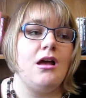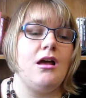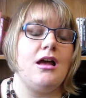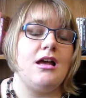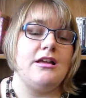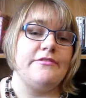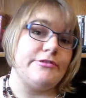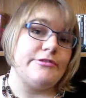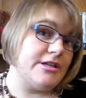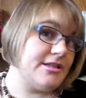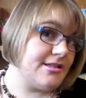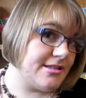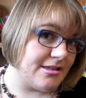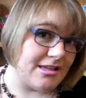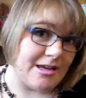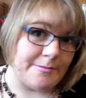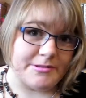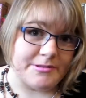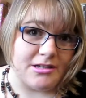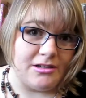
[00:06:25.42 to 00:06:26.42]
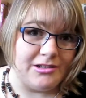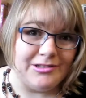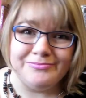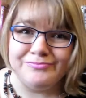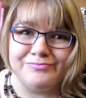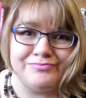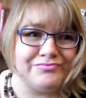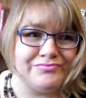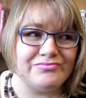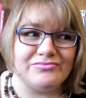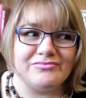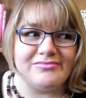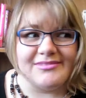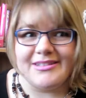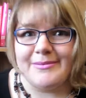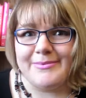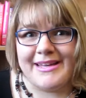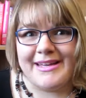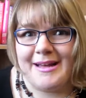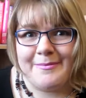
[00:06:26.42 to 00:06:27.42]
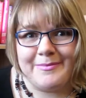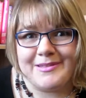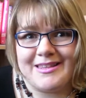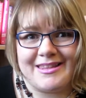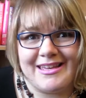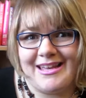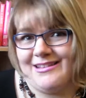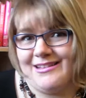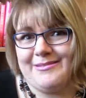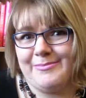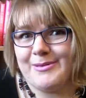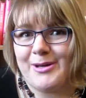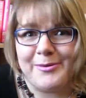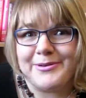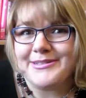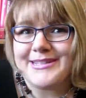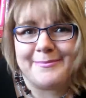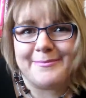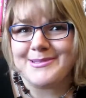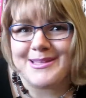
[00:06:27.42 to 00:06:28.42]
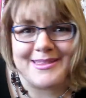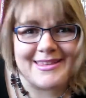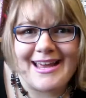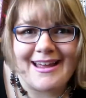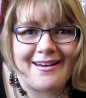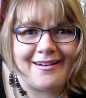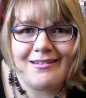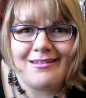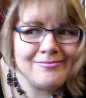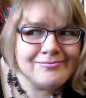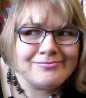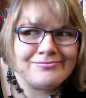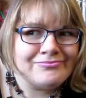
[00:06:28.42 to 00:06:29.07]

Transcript: And if you didn't see the episode, something happens at the end. Something always happens at the end.